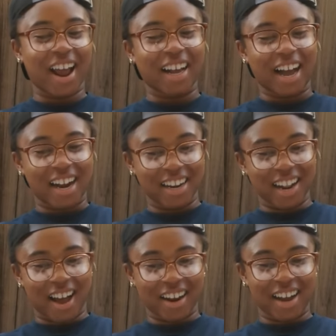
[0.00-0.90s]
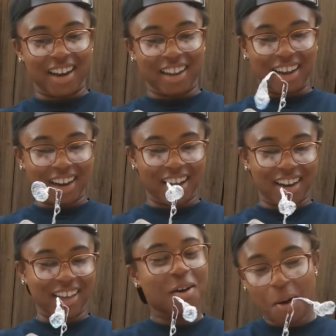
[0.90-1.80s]
I got it now. I
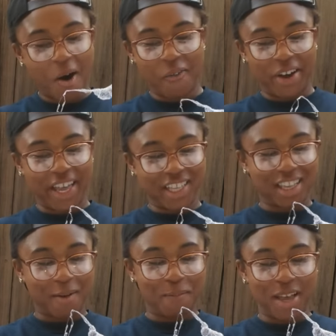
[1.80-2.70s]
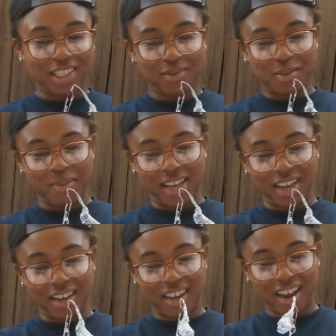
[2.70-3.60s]
got it. Come on, Win. Stop messing with me.
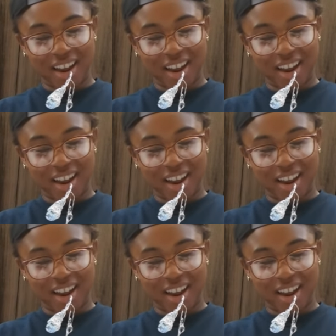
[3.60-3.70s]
